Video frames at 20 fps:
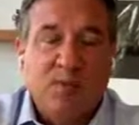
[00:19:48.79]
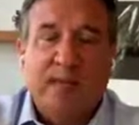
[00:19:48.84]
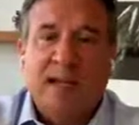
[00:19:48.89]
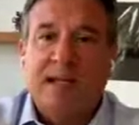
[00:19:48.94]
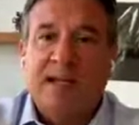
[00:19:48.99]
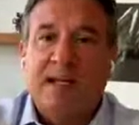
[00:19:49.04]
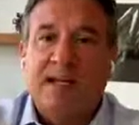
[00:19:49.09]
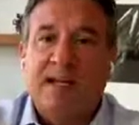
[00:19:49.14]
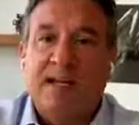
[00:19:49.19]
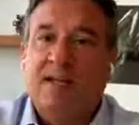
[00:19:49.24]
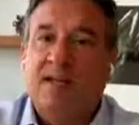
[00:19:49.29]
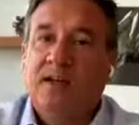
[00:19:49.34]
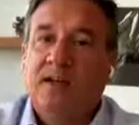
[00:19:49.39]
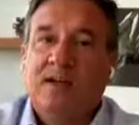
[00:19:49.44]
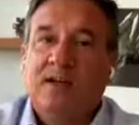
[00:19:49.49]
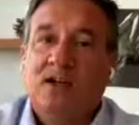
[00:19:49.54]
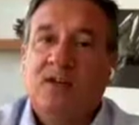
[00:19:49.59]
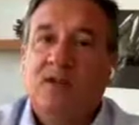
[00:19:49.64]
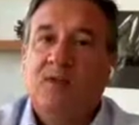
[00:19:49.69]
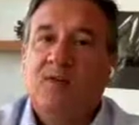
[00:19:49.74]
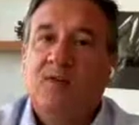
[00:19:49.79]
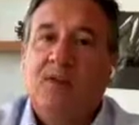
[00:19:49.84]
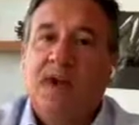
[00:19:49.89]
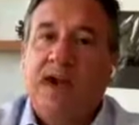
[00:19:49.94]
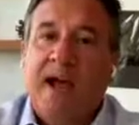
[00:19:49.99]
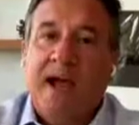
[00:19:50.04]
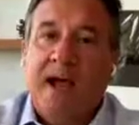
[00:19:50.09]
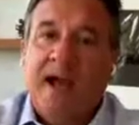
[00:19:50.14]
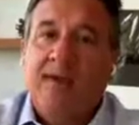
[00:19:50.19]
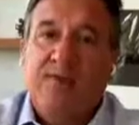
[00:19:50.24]
We had
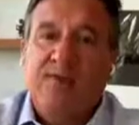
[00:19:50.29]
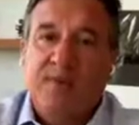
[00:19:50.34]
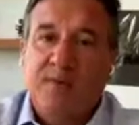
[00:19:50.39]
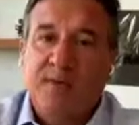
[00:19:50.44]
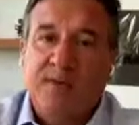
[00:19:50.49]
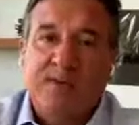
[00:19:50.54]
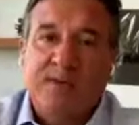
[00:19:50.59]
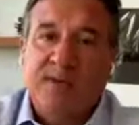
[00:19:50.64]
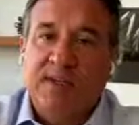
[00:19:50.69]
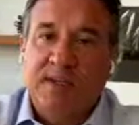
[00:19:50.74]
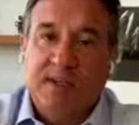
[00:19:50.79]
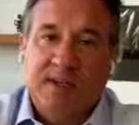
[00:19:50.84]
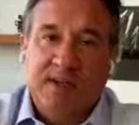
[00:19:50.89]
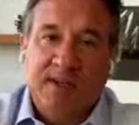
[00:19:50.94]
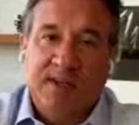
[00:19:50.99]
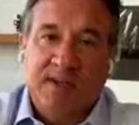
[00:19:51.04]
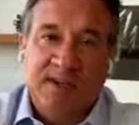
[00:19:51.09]
over 500,000